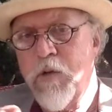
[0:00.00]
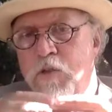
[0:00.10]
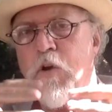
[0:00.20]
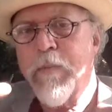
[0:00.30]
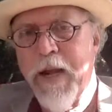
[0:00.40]

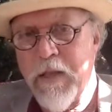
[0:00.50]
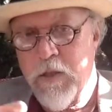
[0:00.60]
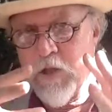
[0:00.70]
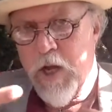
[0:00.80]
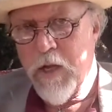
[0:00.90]
terminate
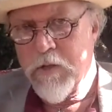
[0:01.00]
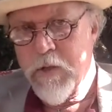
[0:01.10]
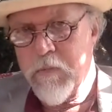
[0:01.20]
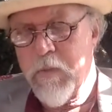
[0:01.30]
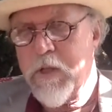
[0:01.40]
the child's
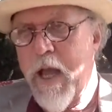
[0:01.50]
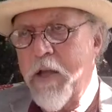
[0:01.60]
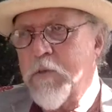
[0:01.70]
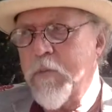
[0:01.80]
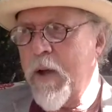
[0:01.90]

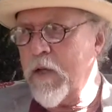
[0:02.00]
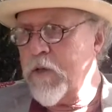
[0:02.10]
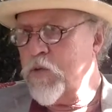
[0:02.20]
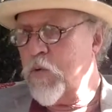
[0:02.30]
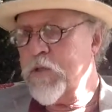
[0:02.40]
attachment
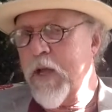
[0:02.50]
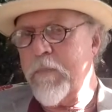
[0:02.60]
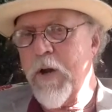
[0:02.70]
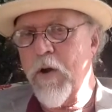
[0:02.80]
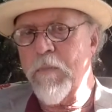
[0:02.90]
bonding towards that
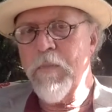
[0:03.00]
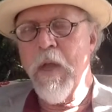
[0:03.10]
parent.